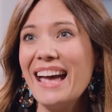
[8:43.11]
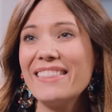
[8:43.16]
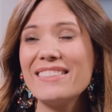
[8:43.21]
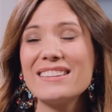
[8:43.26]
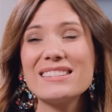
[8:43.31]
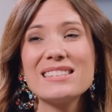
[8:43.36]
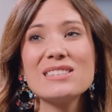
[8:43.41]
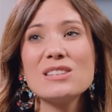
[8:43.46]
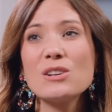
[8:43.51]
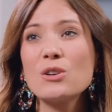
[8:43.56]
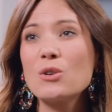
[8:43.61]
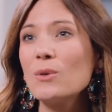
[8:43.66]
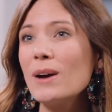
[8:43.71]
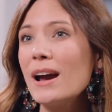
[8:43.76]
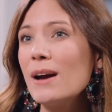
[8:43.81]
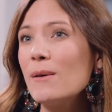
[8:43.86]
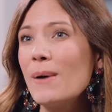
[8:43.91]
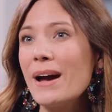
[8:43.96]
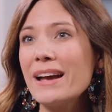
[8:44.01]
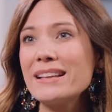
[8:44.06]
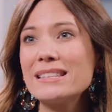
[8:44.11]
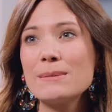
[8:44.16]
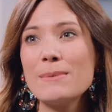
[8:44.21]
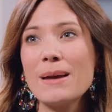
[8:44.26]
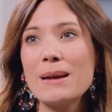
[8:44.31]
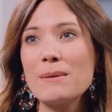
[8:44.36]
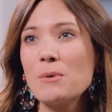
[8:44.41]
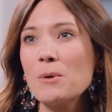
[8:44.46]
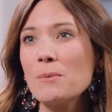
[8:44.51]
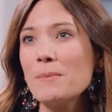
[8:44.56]
And this is a great way to
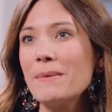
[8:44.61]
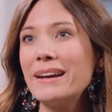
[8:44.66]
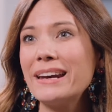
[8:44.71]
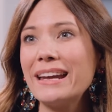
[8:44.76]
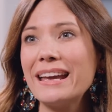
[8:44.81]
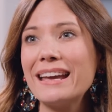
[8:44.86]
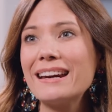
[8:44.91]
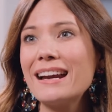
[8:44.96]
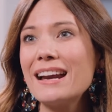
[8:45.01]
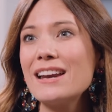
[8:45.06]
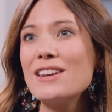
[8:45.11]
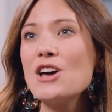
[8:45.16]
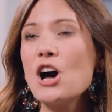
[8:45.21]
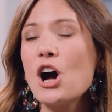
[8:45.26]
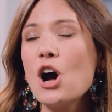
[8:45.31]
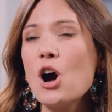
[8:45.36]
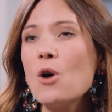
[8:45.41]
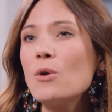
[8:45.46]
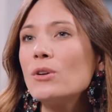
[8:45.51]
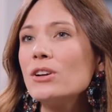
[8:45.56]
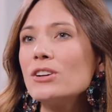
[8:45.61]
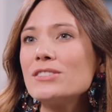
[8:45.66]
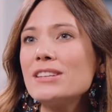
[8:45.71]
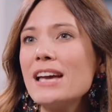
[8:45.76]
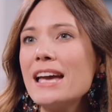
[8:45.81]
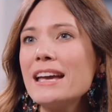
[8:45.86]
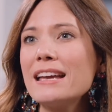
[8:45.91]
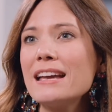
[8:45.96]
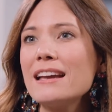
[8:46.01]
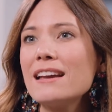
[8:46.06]
make more money. And I know you're
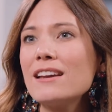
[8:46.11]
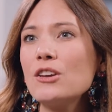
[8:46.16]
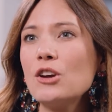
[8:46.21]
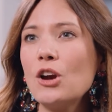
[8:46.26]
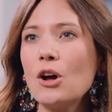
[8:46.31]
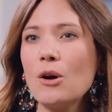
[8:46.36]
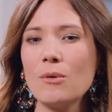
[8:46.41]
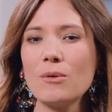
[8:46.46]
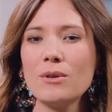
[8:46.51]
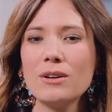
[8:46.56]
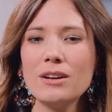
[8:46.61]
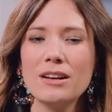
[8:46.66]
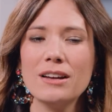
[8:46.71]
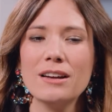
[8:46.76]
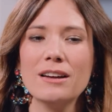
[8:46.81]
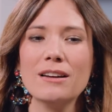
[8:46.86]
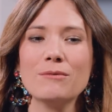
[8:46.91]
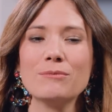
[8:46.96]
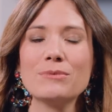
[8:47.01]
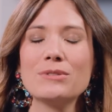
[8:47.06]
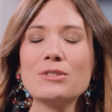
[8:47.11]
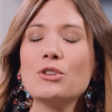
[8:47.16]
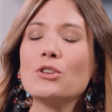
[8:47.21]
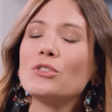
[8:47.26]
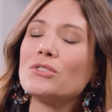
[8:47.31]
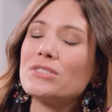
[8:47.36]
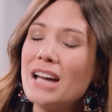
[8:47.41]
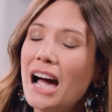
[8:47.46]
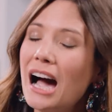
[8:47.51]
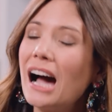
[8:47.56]
taking, you know,
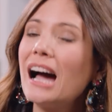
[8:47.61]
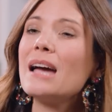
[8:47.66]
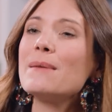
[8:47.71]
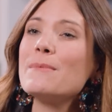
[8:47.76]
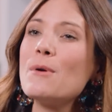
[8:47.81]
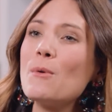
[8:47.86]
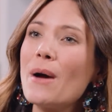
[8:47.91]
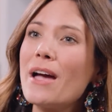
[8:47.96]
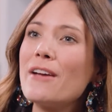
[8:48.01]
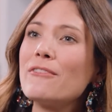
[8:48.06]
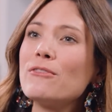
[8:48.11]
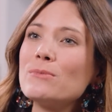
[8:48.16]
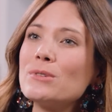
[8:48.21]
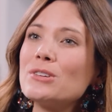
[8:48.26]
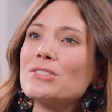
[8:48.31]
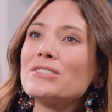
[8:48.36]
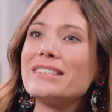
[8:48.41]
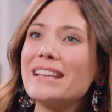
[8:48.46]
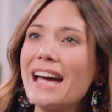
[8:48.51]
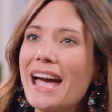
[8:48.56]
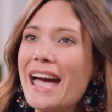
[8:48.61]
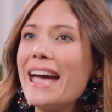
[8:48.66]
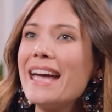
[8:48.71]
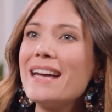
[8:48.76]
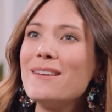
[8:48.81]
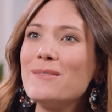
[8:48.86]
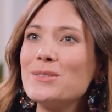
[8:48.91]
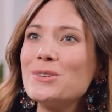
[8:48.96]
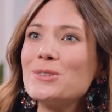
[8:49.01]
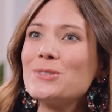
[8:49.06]
your time away from your
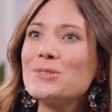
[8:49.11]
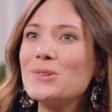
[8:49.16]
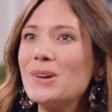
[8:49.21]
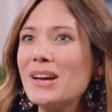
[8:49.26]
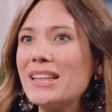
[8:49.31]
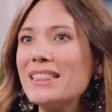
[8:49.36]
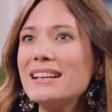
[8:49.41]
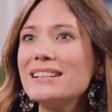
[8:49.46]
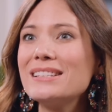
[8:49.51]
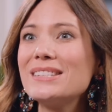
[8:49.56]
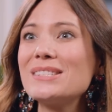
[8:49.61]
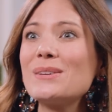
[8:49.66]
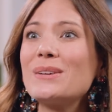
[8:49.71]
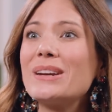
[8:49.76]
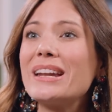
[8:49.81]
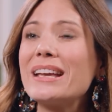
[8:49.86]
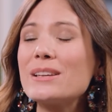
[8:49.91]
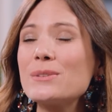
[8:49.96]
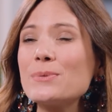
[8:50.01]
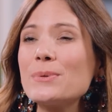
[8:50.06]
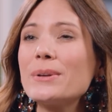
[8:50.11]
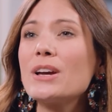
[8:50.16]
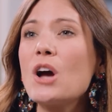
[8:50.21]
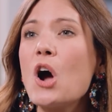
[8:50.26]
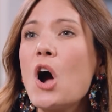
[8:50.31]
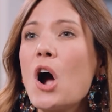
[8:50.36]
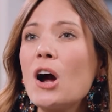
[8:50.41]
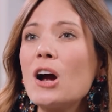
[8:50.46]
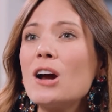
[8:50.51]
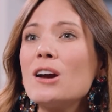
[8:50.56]
day when you're doing this, so it is really
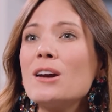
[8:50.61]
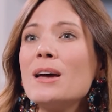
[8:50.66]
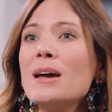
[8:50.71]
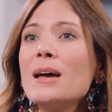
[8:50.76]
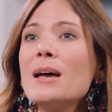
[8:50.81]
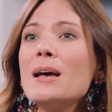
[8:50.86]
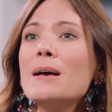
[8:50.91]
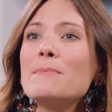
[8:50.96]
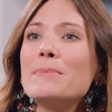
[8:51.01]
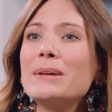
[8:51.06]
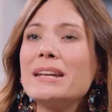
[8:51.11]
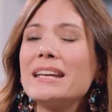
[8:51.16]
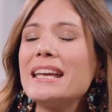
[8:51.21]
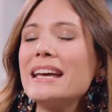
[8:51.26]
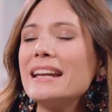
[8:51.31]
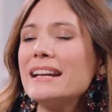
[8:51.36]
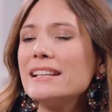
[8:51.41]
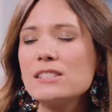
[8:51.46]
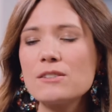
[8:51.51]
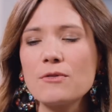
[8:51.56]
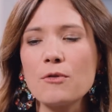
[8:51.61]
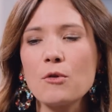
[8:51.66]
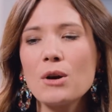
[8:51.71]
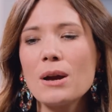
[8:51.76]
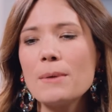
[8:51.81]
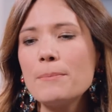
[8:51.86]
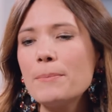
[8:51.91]
hard. But again, it's for